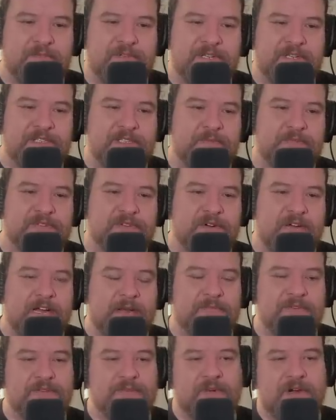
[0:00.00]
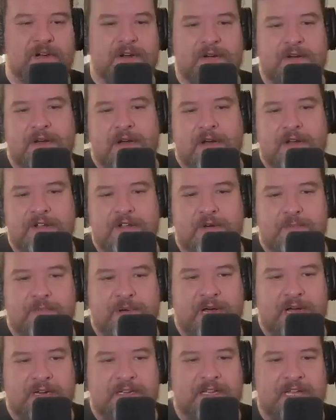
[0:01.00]
Please subscribe to our audio
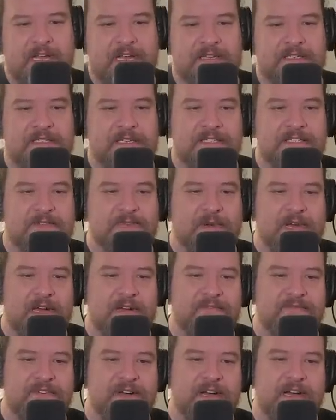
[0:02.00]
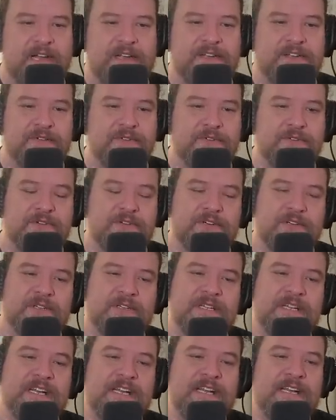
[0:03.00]
podcast on Spotify,
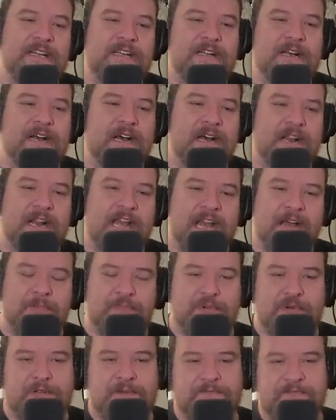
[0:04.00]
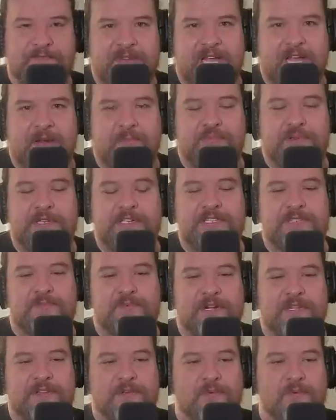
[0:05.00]
Google, on Apple, and please
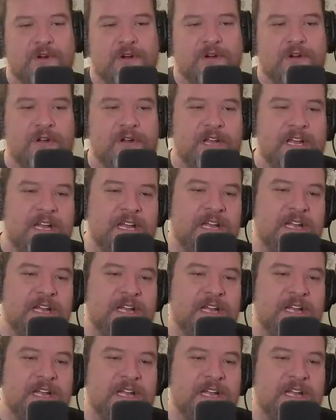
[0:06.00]
spread the word.